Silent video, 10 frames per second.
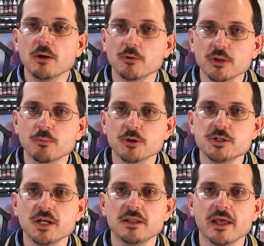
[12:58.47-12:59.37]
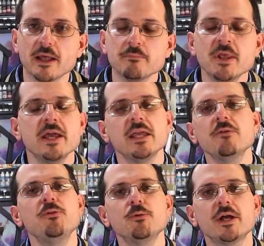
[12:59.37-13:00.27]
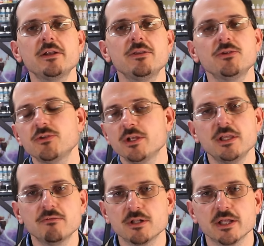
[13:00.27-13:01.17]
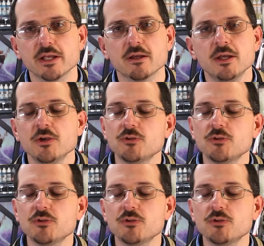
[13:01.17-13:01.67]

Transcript: I really appreciate that. If you liked this, give it a like.